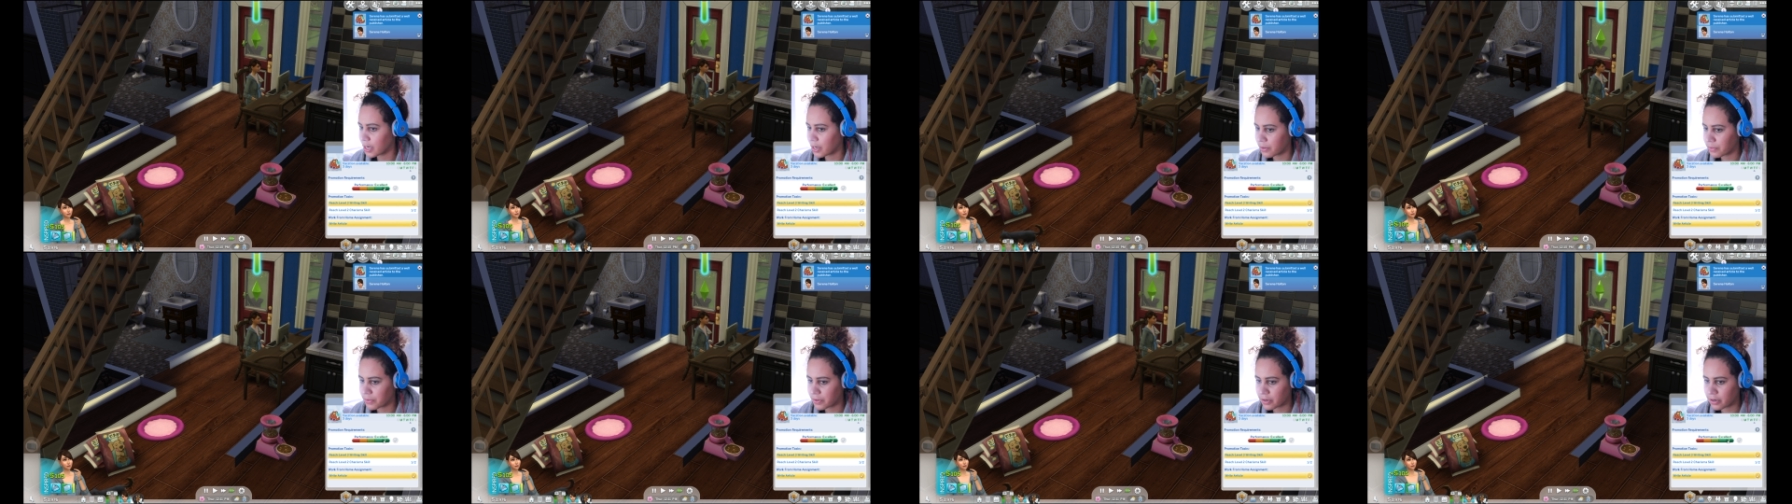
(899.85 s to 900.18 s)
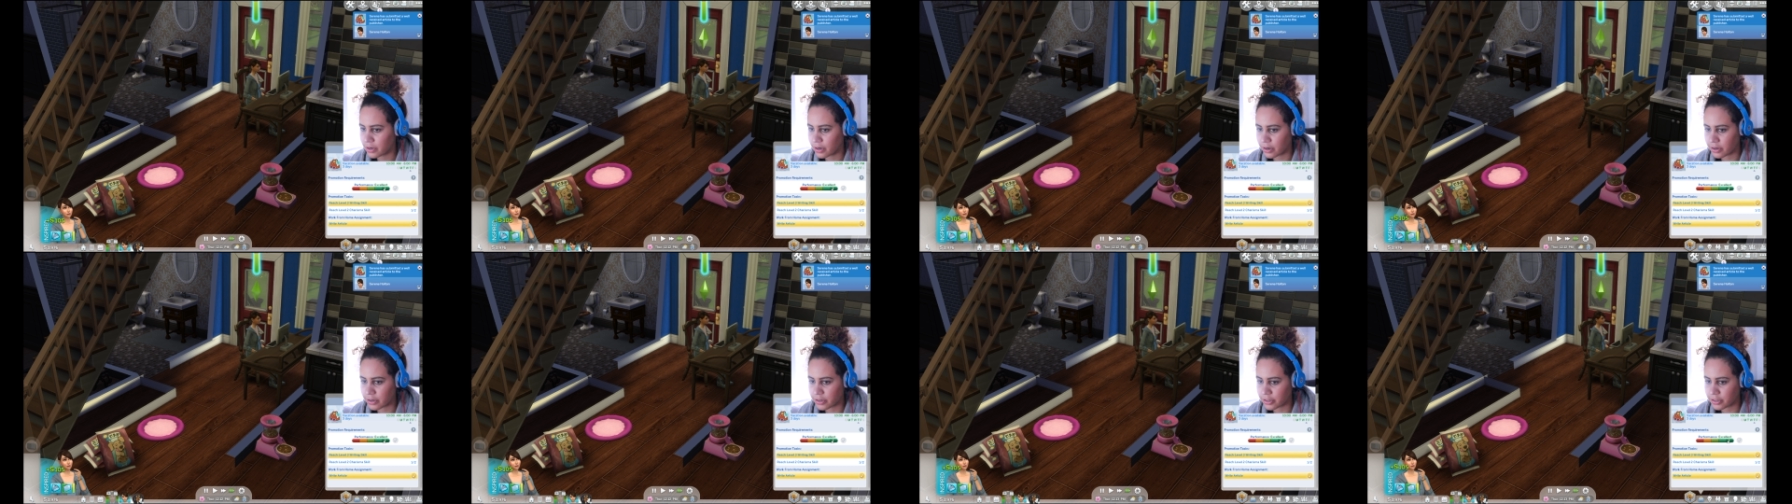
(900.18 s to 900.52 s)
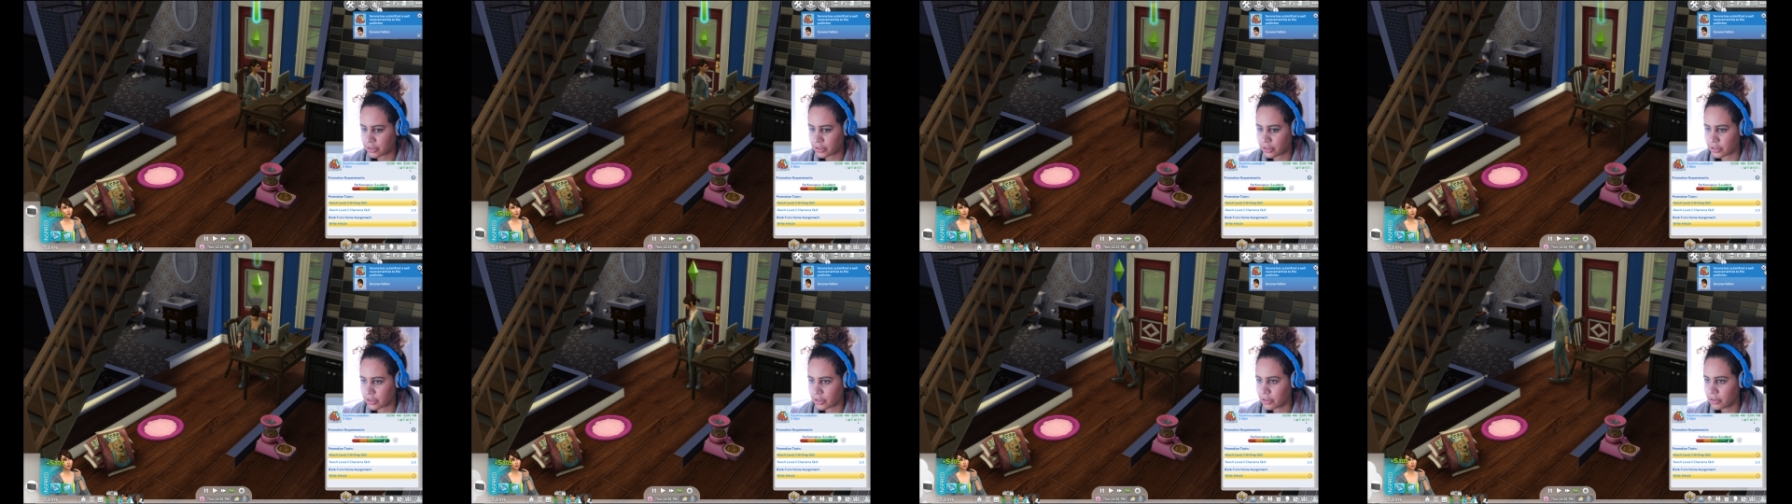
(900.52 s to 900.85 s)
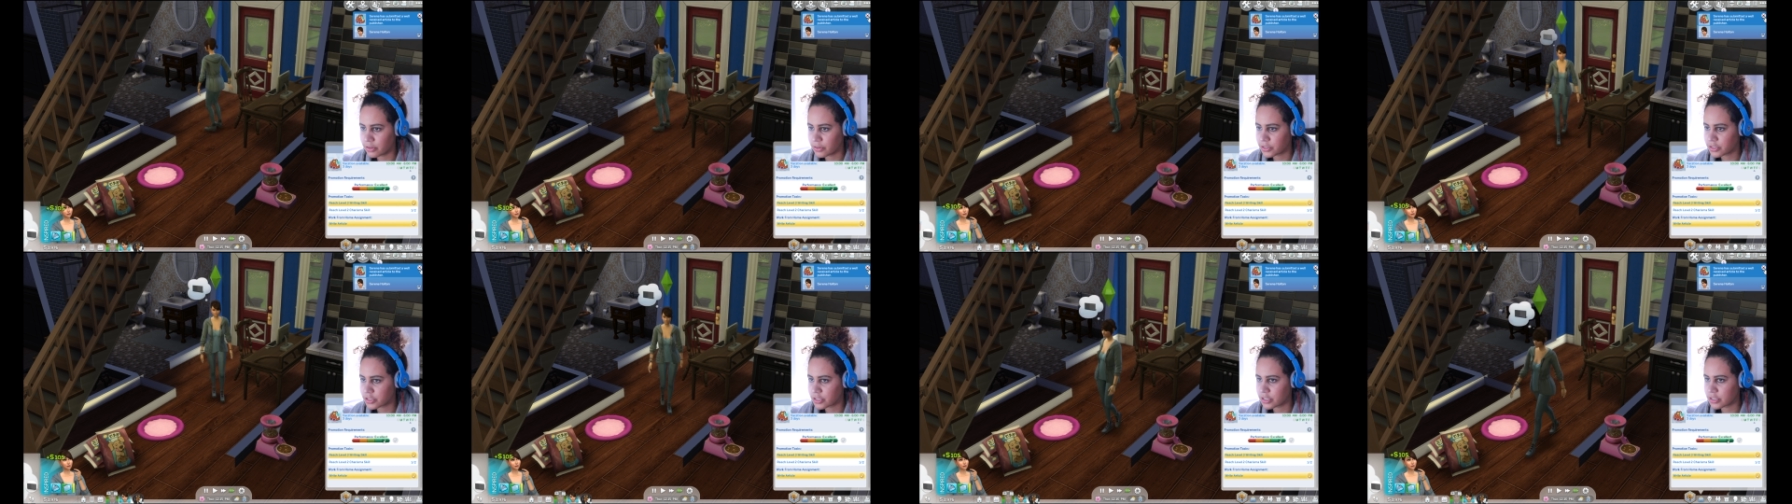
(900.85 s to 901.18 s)
our
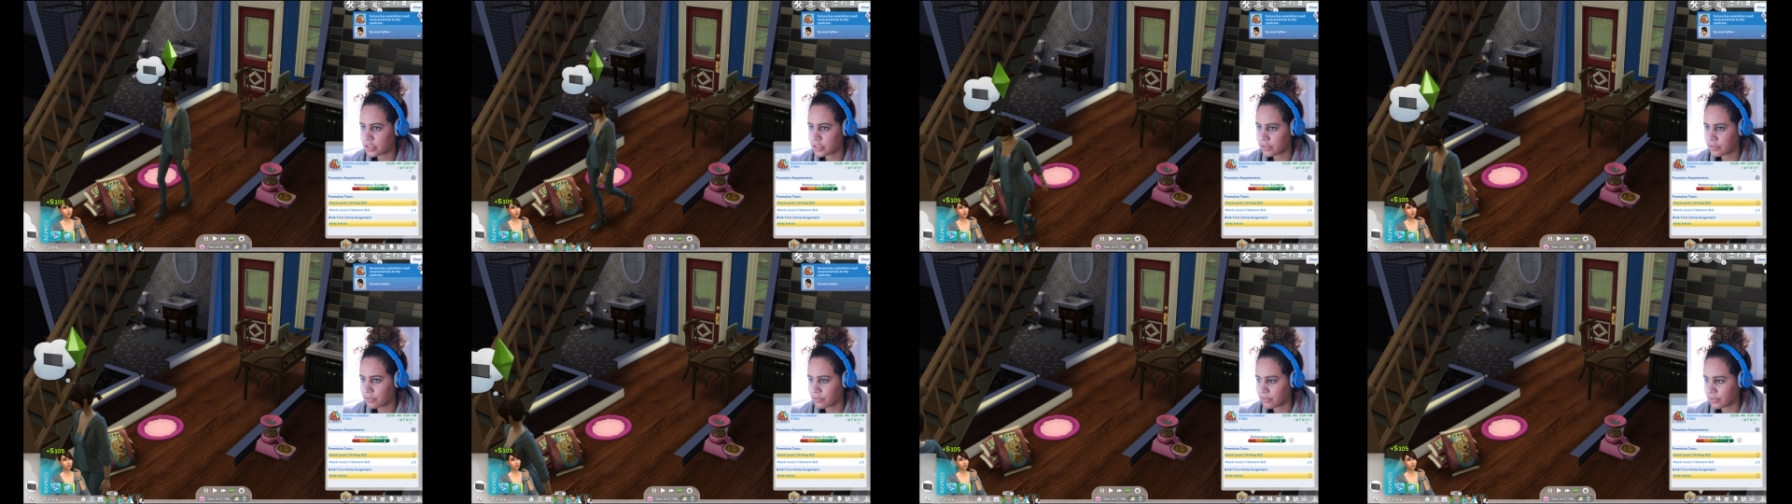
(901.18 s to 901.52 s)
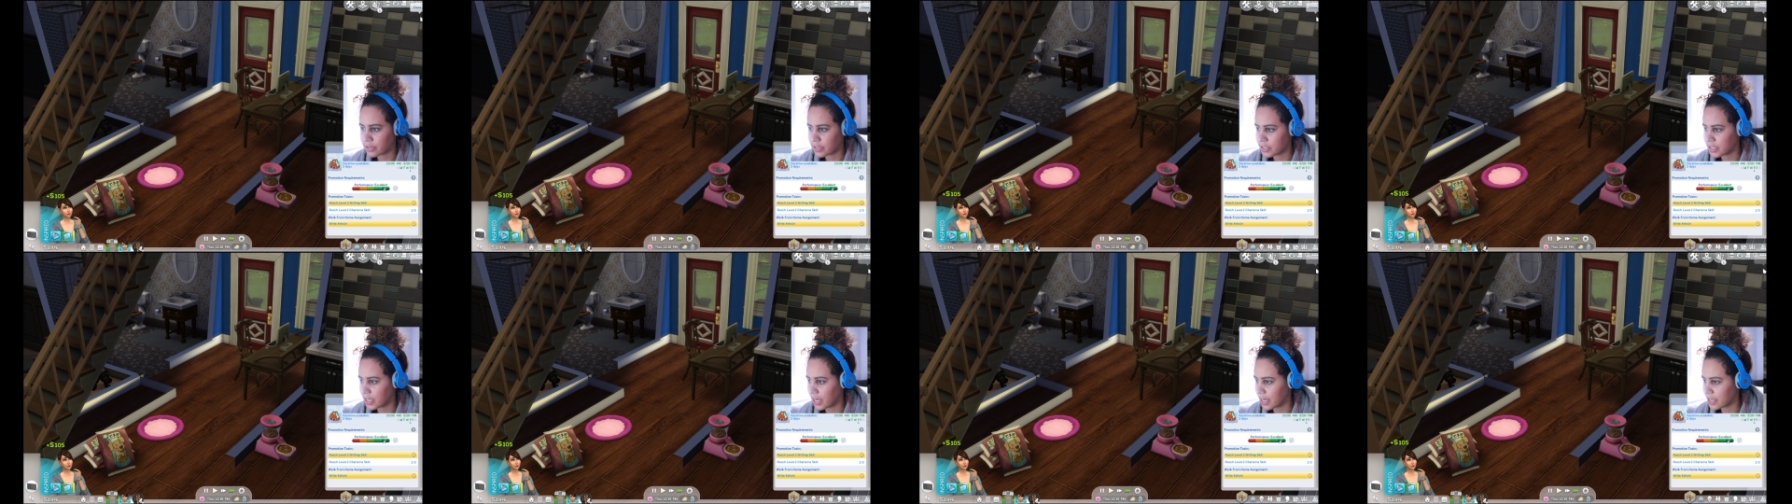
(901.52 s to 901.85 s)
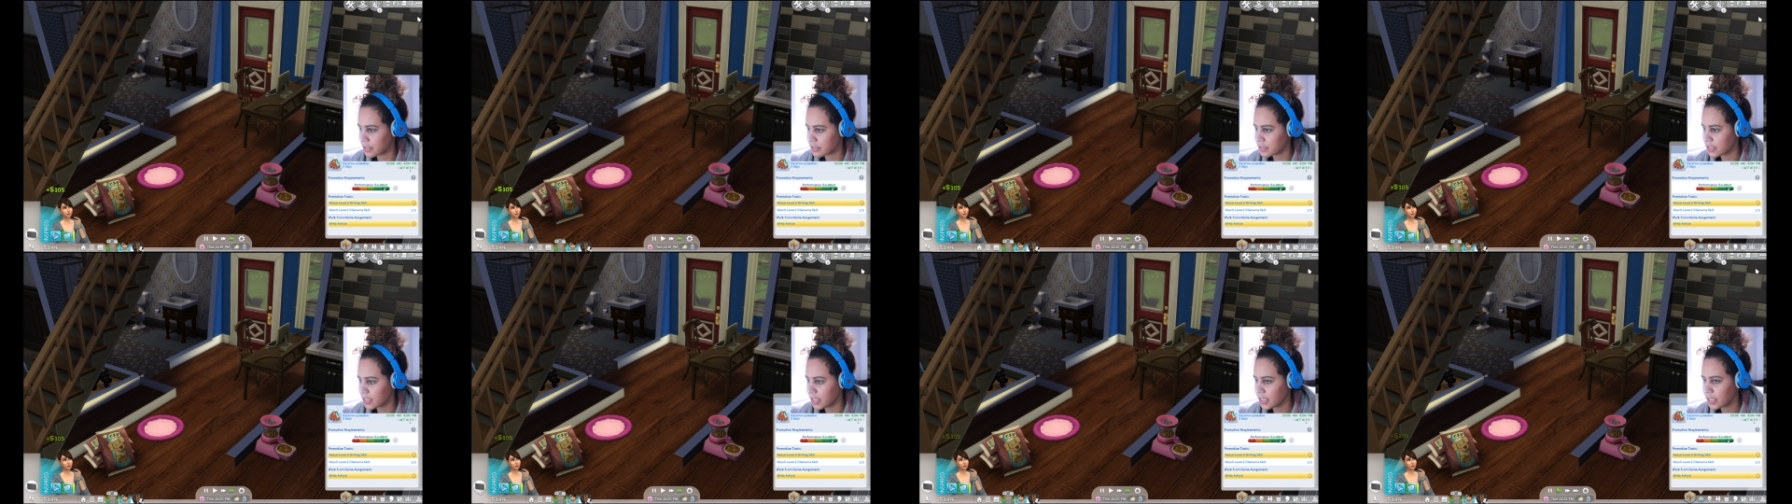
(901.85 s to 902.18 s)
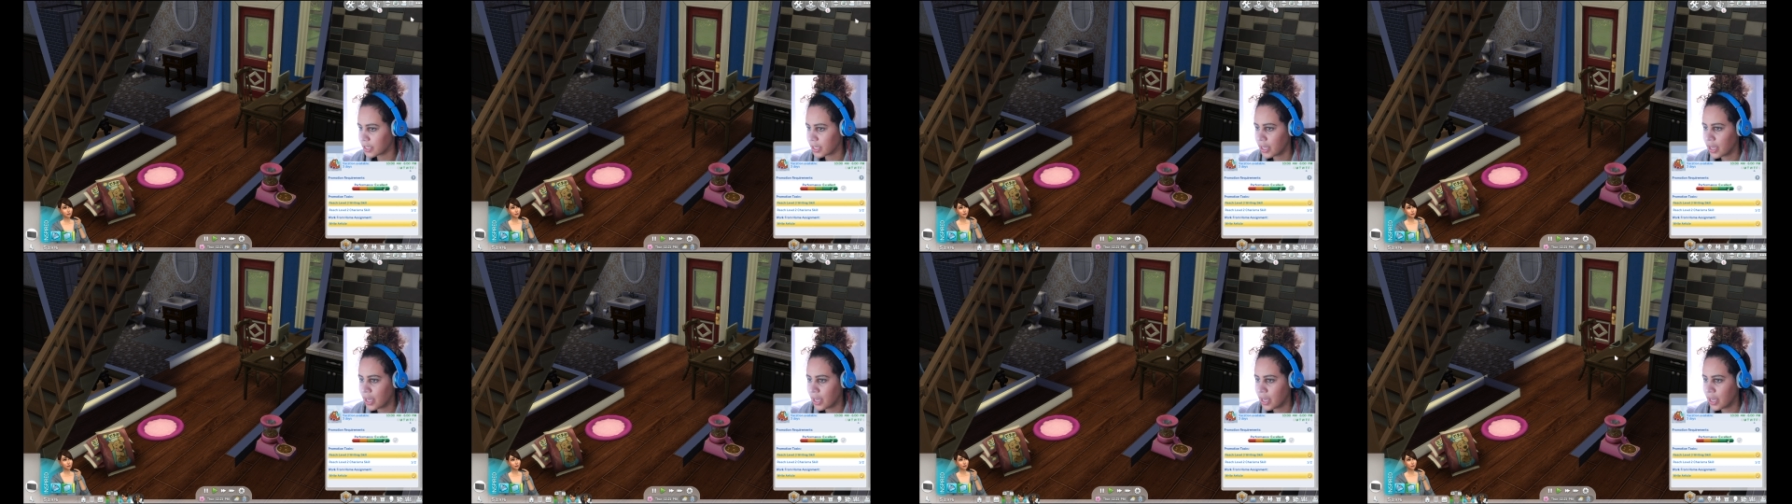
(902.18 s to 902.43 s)
article, which is fantastic.